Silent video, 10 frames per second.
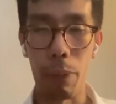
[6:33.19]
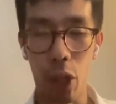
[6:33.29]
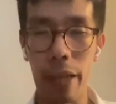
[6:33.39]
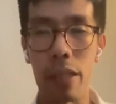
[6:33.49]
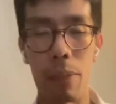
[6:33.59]

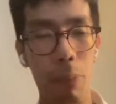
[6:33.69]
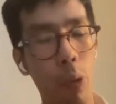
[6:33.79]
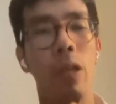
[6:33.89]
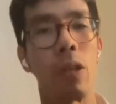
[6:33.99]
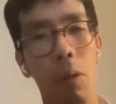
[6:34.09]
China
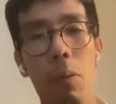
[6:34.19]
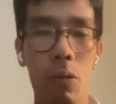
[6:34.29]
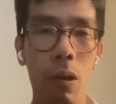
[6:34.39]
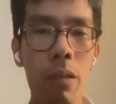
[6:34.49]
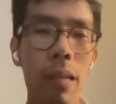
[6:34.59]
supporting global
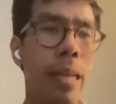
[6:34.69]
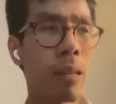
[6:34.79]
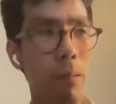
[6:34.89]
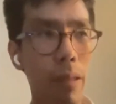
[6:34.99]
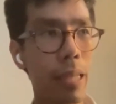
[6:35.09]
growth. I
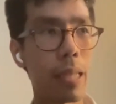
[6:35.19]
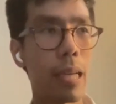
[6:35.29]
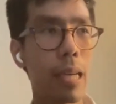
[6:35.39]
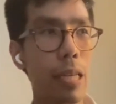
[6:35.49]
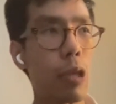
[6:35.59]
don't think